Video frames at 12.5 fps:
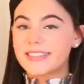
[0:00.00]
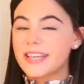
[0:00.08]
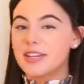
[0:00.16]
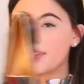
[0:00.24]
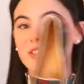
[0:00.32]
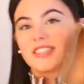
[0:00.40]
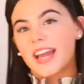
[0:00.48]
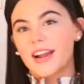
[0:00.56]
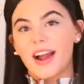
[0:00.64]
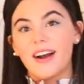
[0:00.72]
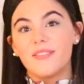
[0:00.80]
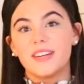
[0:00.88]
it's like your
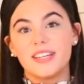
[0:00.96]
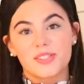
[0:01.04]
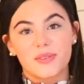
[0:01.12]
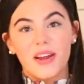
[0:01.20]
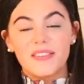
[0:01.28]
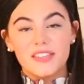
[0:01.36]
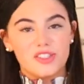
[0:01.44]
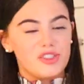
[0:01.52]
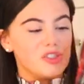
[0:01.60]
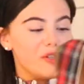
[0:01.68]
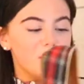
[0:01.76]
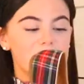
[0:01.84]
entire outfit is around
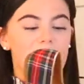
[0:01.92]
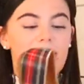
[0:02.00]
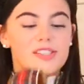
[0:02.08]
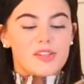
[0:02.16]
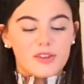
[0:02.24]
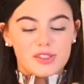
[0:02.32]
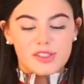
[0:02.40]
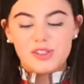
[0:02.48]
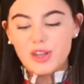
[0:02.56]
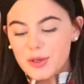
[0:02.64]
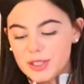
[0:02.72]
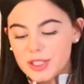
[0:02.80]
these shoes. So they're
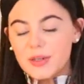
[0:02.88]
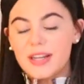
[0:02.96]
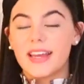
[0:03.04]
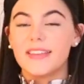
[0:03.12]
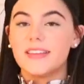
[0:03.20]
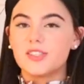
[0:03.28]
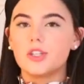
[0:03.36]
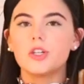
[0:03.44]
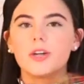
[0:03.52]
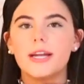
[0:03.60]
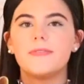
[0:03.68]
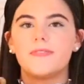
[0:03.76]
so cute. Again, these are
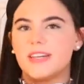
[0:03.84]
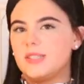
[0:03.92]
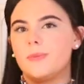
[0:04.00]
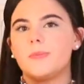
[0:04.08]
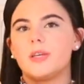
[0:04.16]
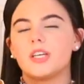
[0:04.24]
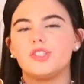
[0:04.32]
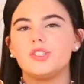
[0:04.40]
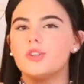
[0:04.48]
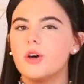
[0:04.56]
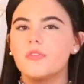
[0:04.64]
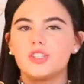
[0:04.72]
a great investment because
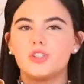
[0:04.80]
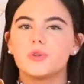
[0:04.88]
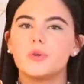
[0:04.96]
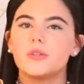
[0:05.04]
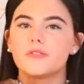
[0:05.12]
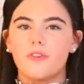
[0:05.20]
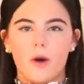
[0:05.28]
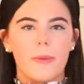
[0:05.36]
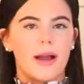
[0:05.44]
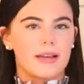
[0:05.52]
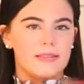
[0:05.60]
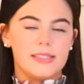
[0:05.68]
you know that you can always
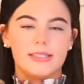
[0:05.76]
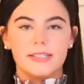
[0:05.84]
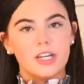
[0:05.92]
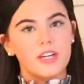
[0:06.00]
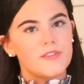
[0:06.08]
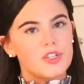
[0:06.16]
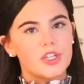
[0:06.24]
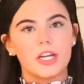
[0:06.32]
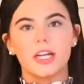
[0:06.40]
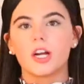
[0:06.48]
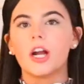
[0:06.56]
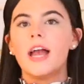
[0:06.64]
fall back on these year after
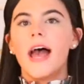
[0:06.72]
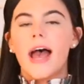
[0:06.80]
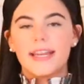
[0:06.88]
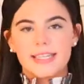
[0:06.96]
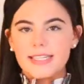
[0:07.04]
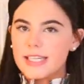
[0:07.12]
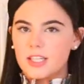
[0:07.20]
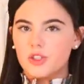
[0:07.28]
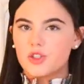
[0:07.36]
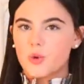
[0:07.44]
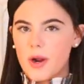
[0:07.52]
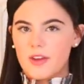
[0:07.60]
year and
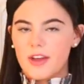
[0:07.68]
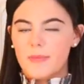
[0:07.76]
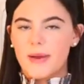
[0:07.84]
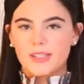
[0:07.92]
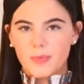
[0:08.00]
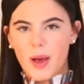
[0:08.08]
continue to wear them as